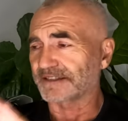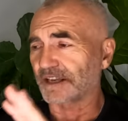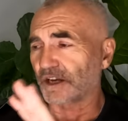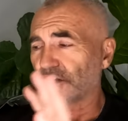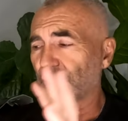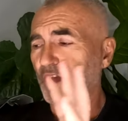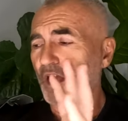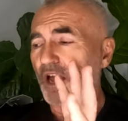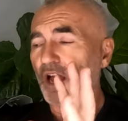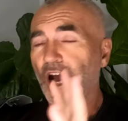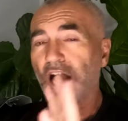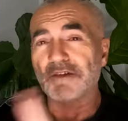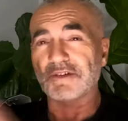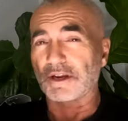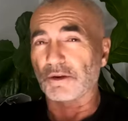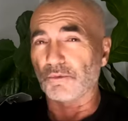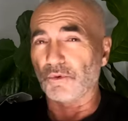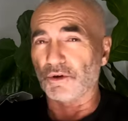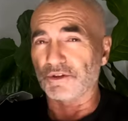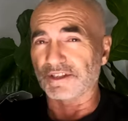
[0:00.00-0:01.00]
So I've
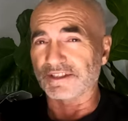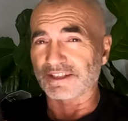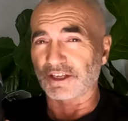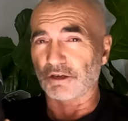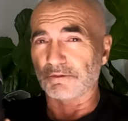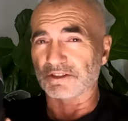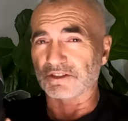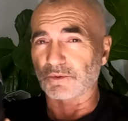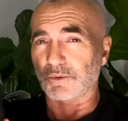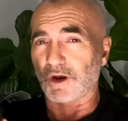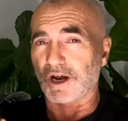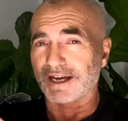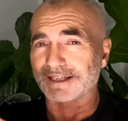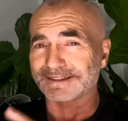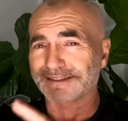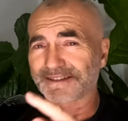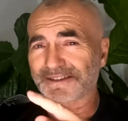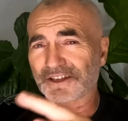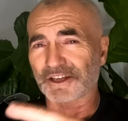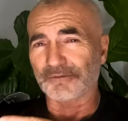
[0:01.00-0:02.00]
only worn this helmet
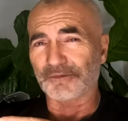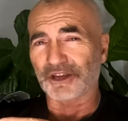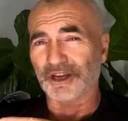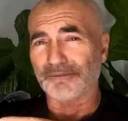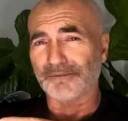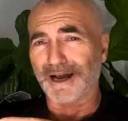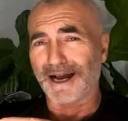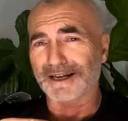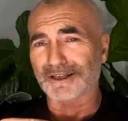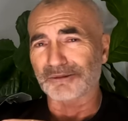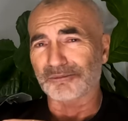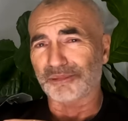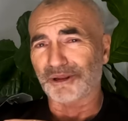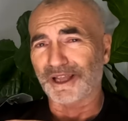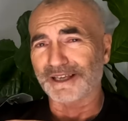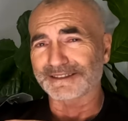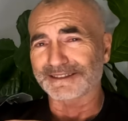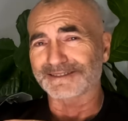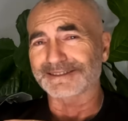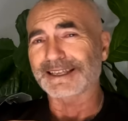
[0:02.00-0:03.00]
twice. It's going to be on
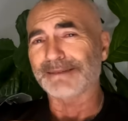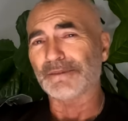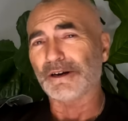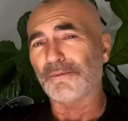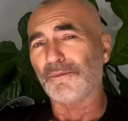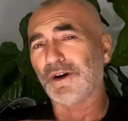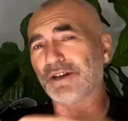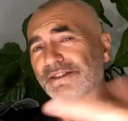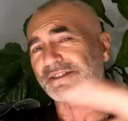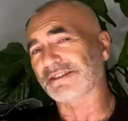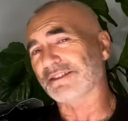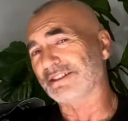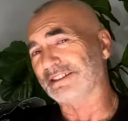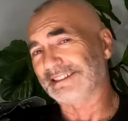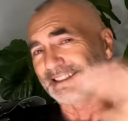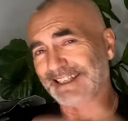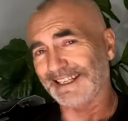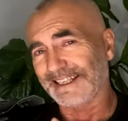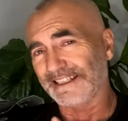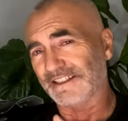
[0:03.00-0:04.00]
Marketplace. If someone wants
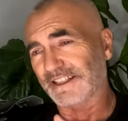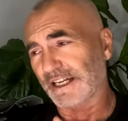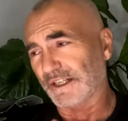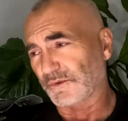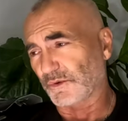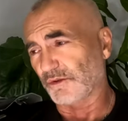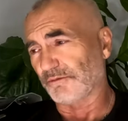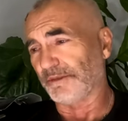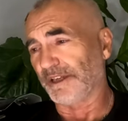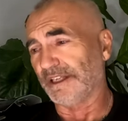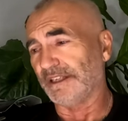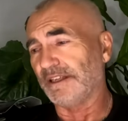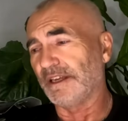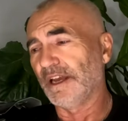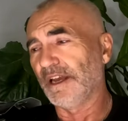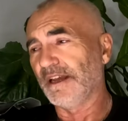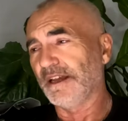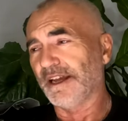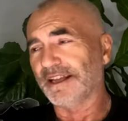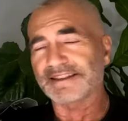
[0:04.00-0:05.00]
it, get in touch with me.
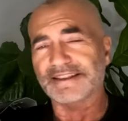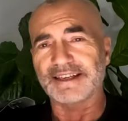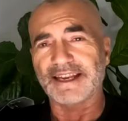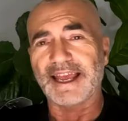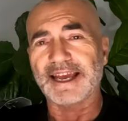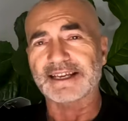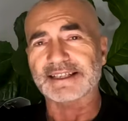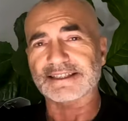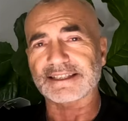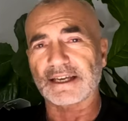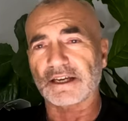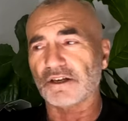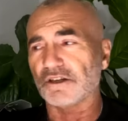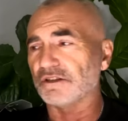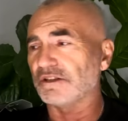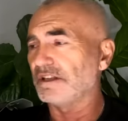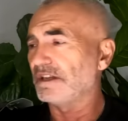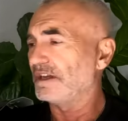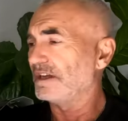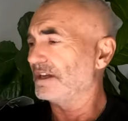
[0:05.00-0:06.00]
It's an
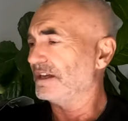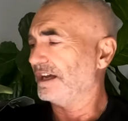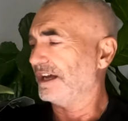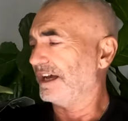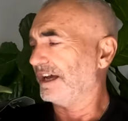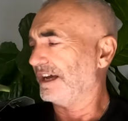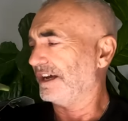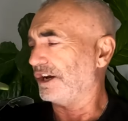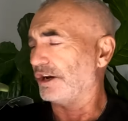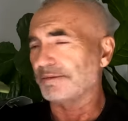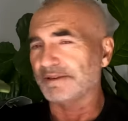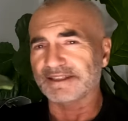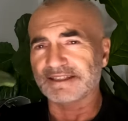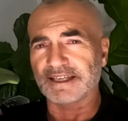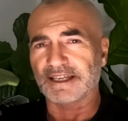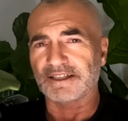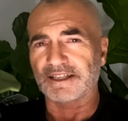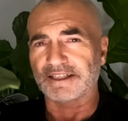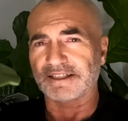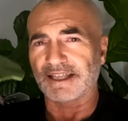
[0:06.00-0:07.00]
XL. I'll be
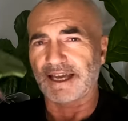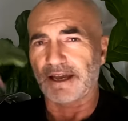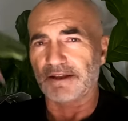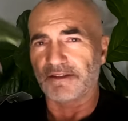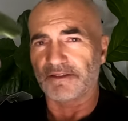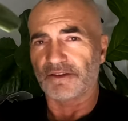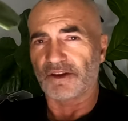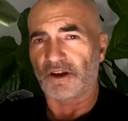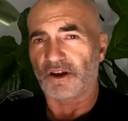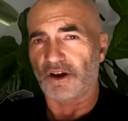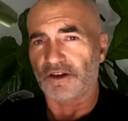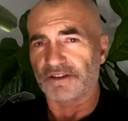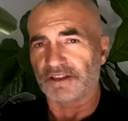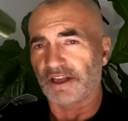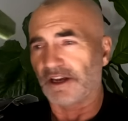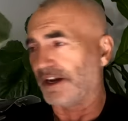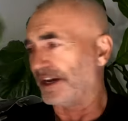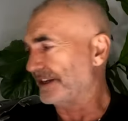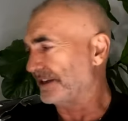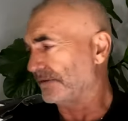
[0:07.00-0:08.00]
selling that
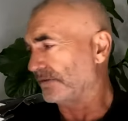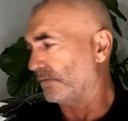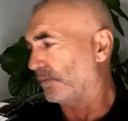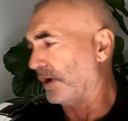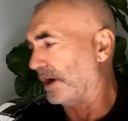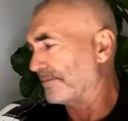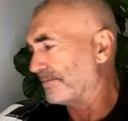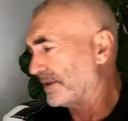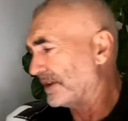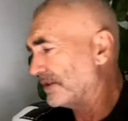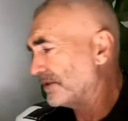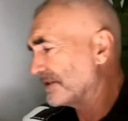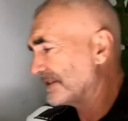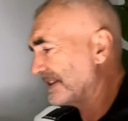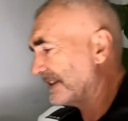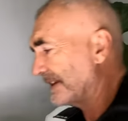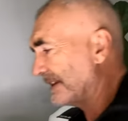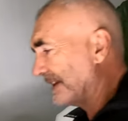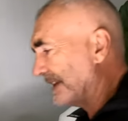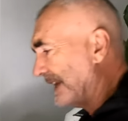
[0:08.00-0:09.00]
online and won't be
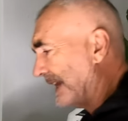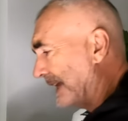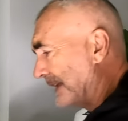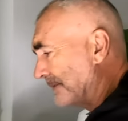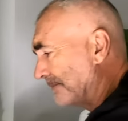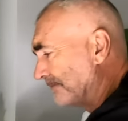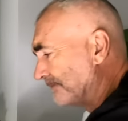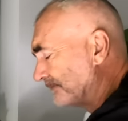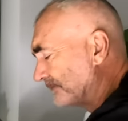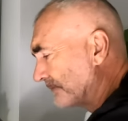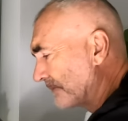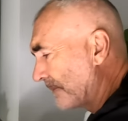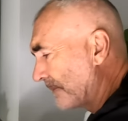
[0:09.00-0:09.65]
using it again.